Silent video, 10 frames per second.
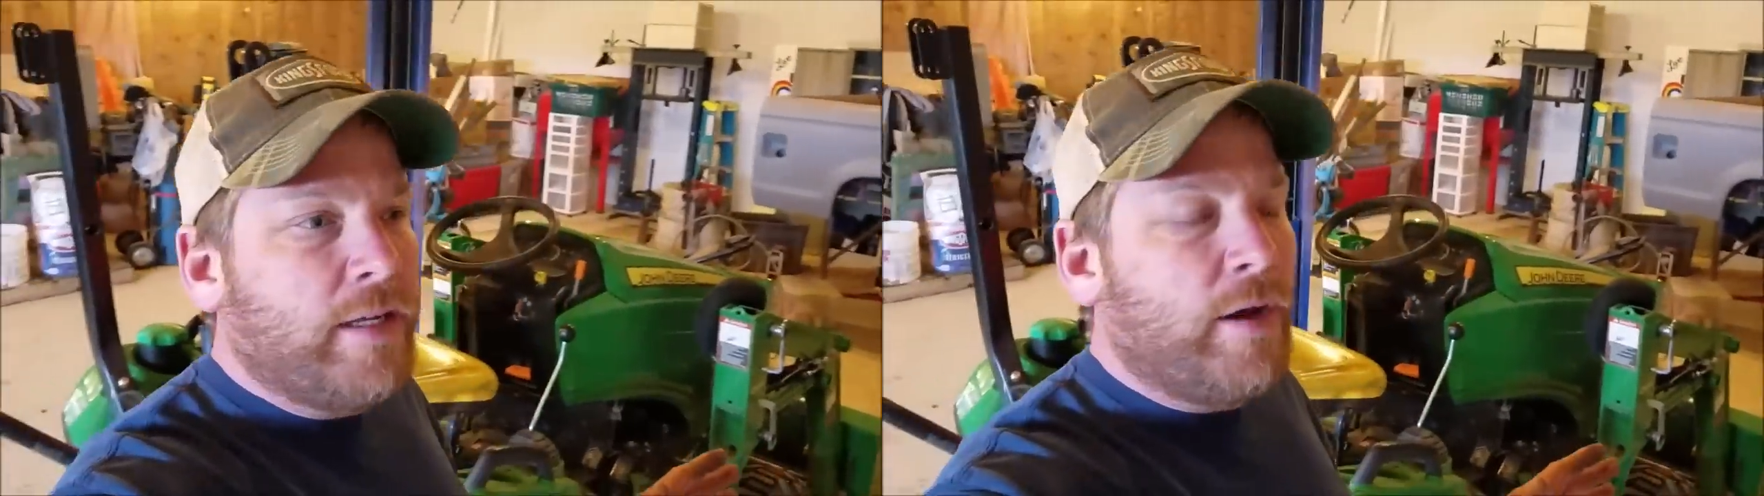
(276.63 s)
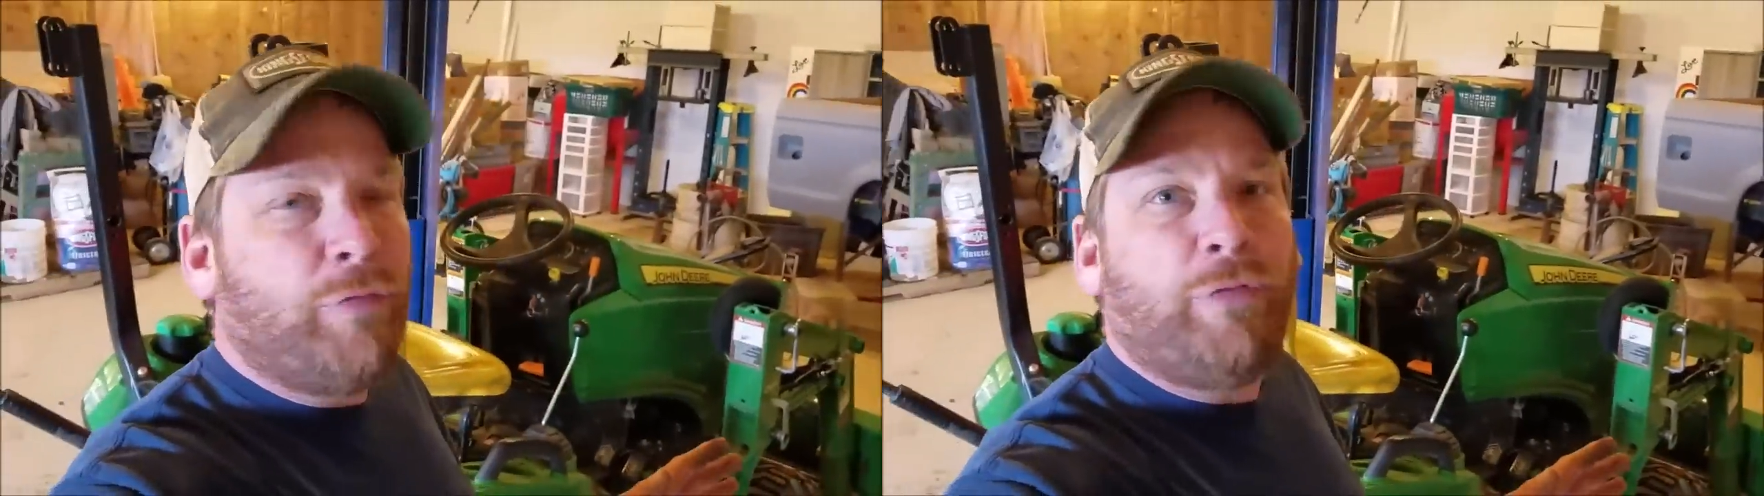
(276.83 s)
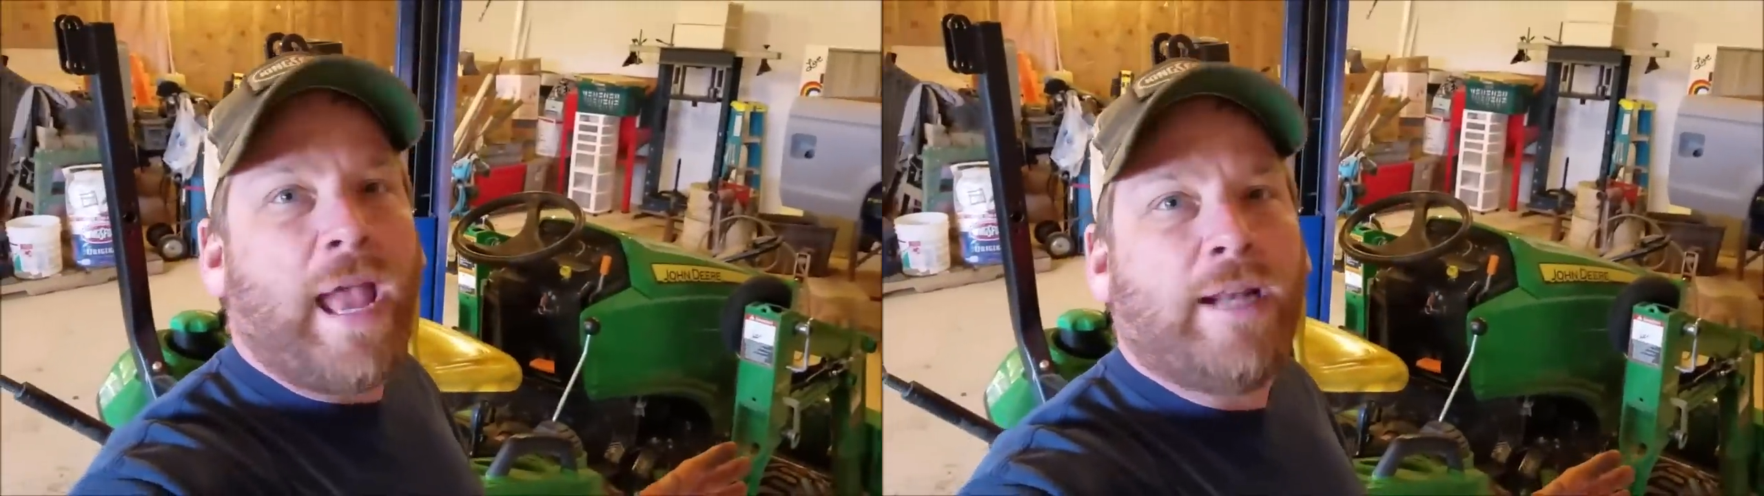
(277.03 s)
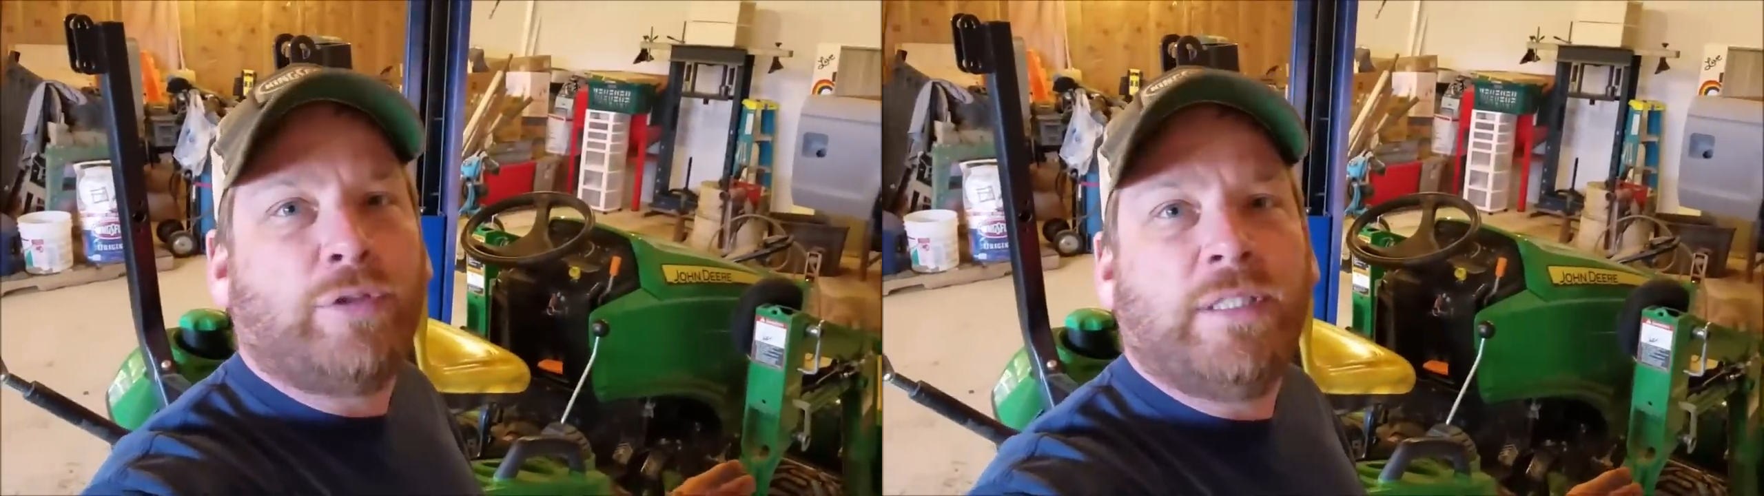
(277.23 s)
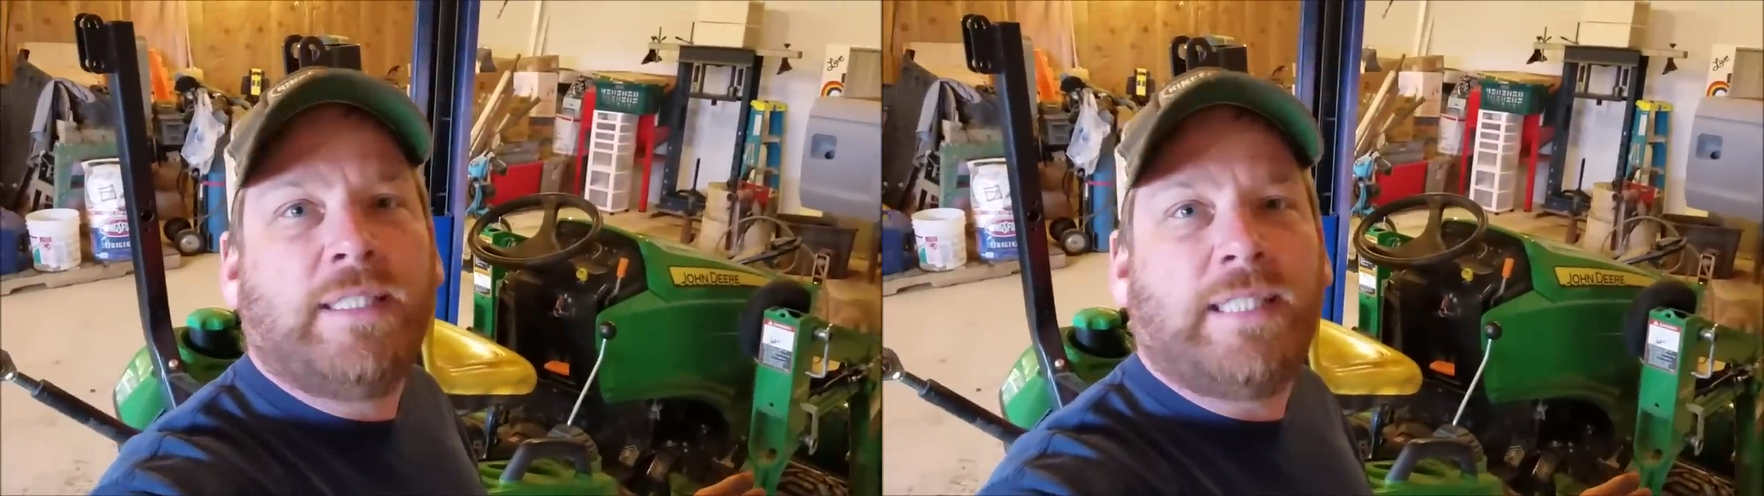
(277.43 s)
of
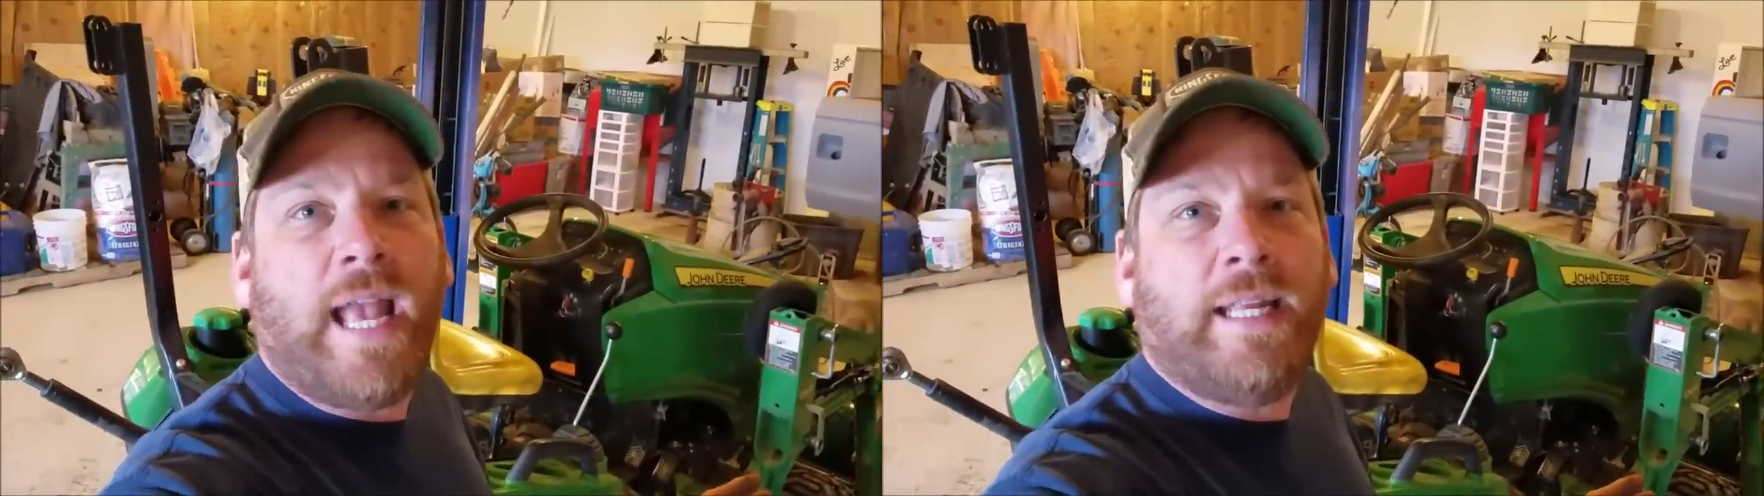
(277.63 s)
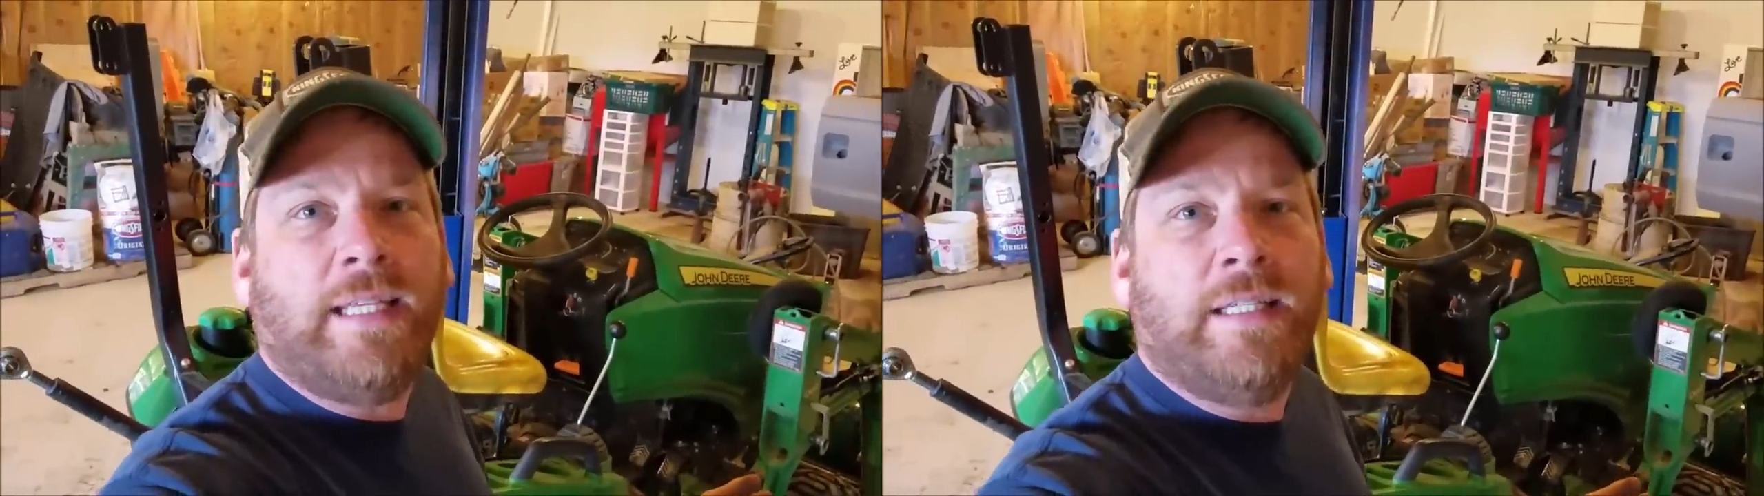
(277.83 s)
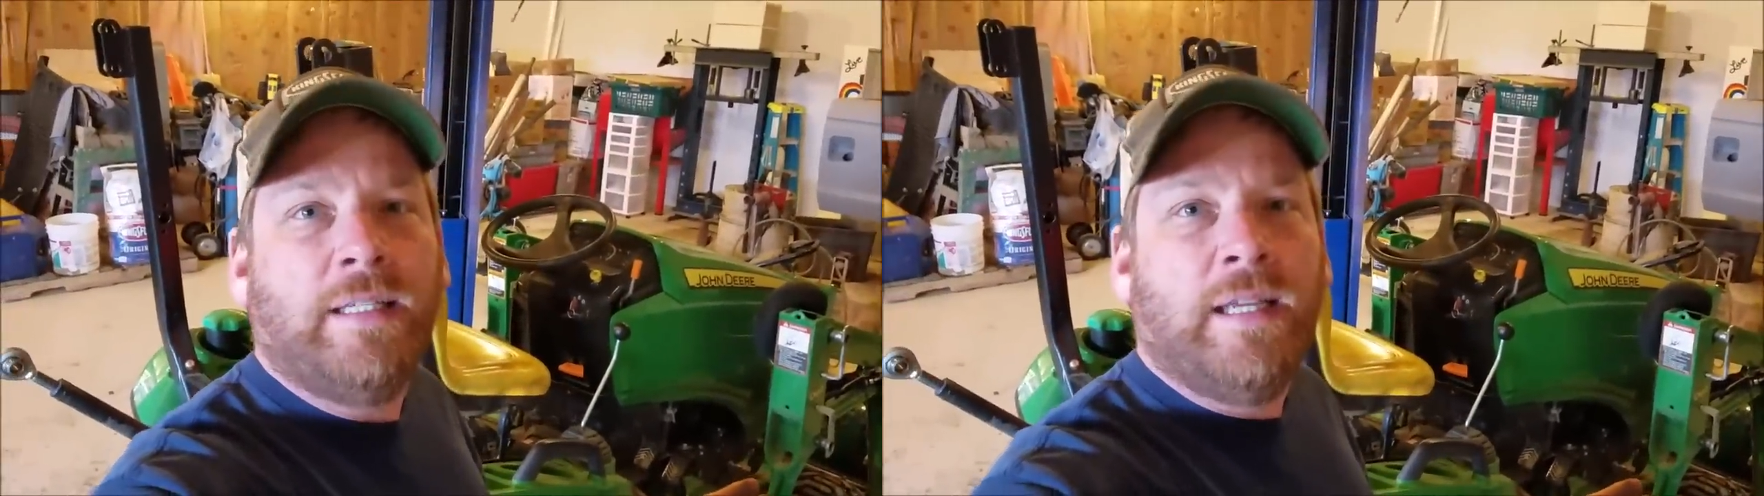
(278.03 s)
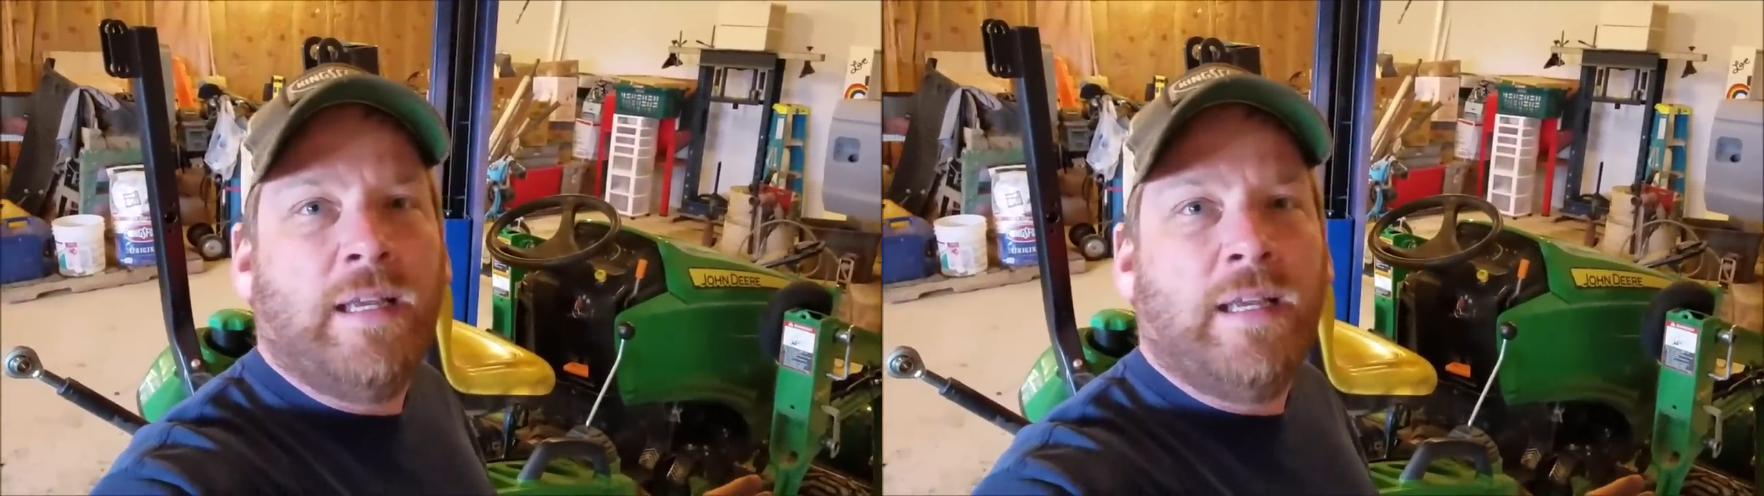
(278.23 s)
factory setting